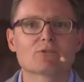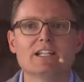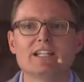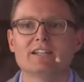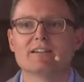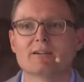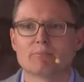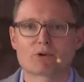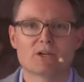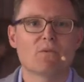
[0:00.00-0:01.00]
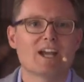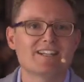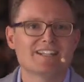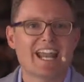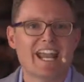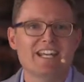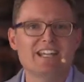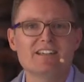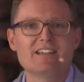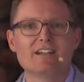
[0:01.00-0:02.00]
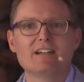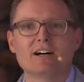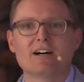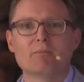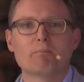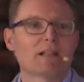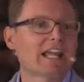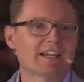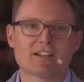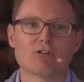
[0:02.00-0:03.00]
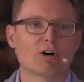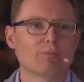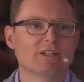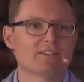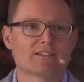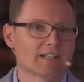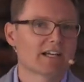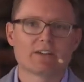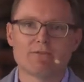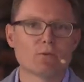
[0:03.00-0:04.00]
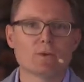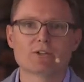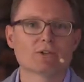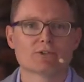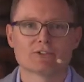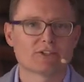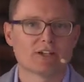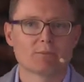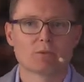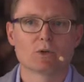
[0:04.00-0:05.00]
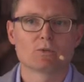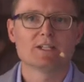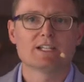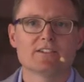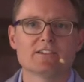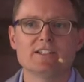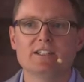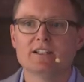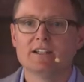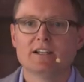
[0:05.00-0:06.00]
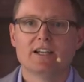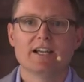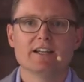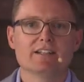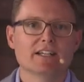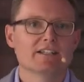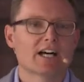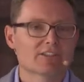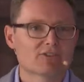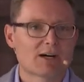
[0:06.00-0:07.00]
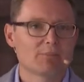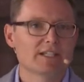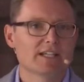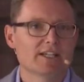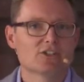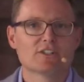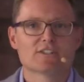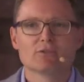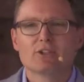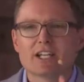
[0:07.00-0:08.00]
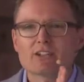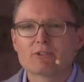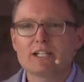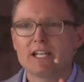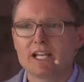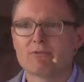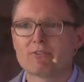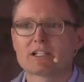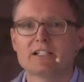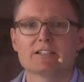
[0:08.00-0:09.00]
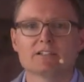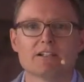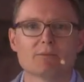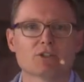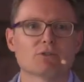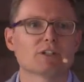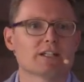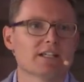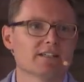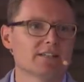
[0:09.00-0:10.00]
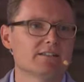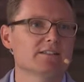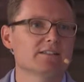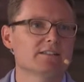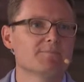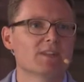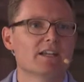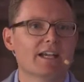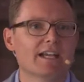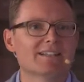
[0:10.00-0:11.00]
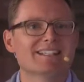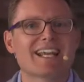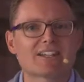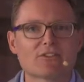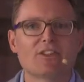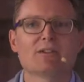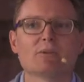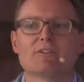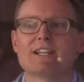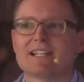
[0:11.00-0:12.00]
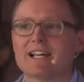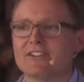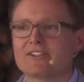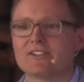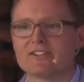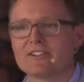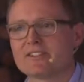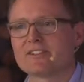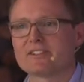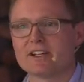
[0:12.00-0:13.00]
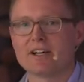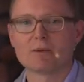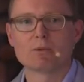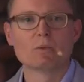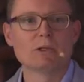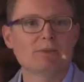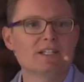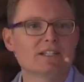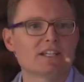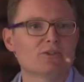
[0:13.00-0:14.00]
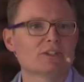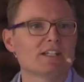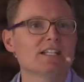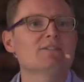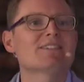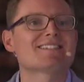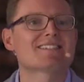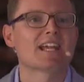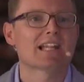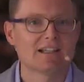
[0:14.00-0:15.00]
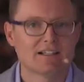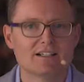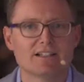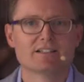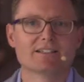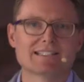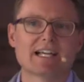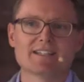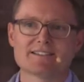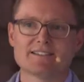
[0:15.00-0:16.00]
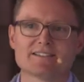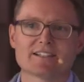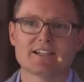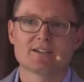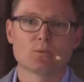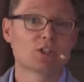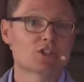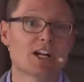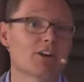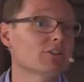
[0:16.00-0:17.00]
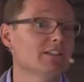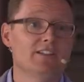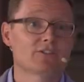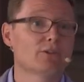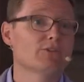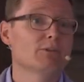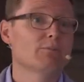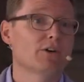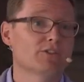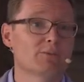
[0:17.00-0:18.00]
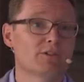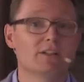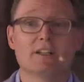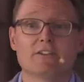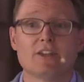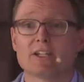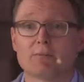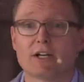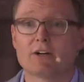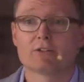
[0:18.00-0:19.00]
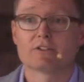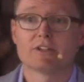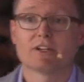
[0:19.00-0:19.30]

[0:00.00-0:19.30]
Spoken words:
really prevent any black copies like for Windows, what we can see, and other applications. So you can really have a clear token identity. And the next thing with that licenses will be that you can even sell this license again, which currently is also impossible. Think about